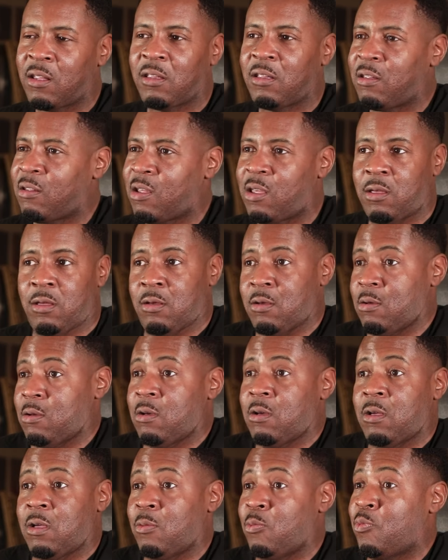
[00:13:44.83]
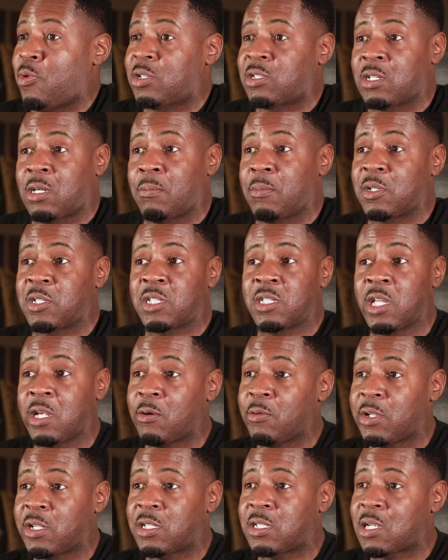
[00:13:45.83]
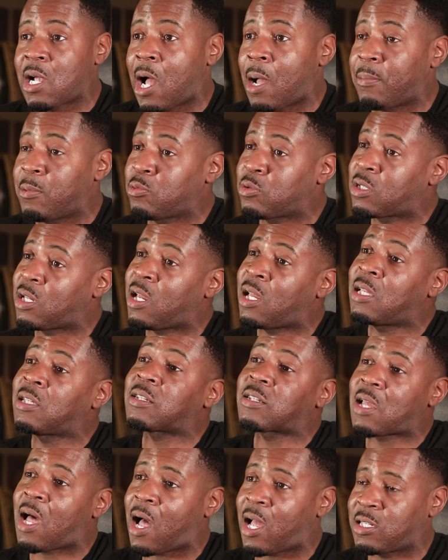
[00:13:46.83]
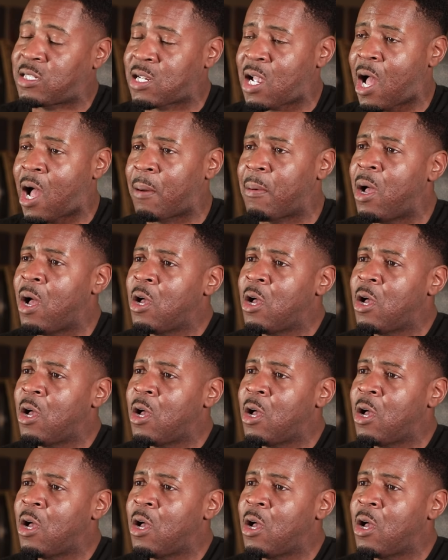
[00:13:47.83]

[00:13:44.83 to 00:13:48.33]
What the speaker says: It wasn't a mysterious job. It was an inside job.